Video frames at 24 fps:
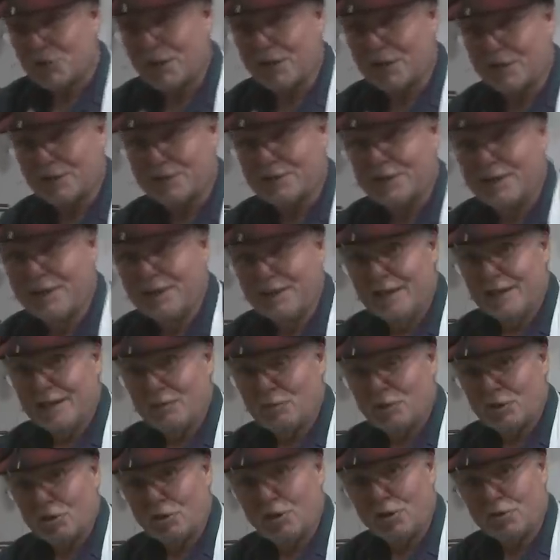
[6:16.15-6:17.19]
on it.
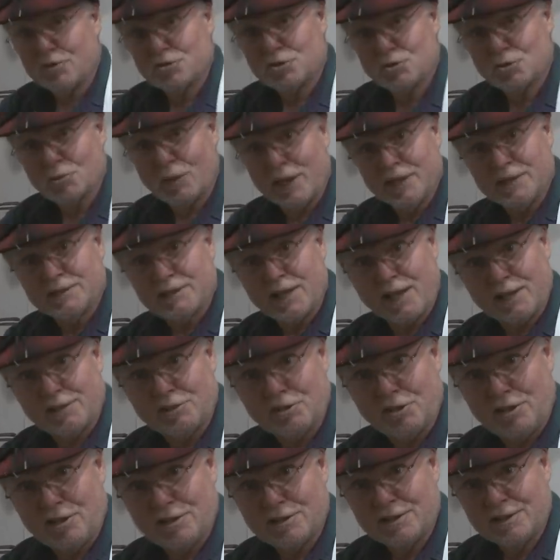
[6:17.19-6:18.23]
We call the swing
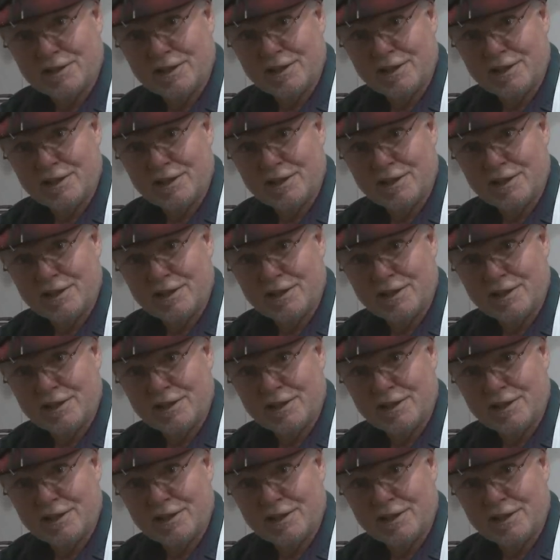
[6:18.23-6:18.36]
dangle.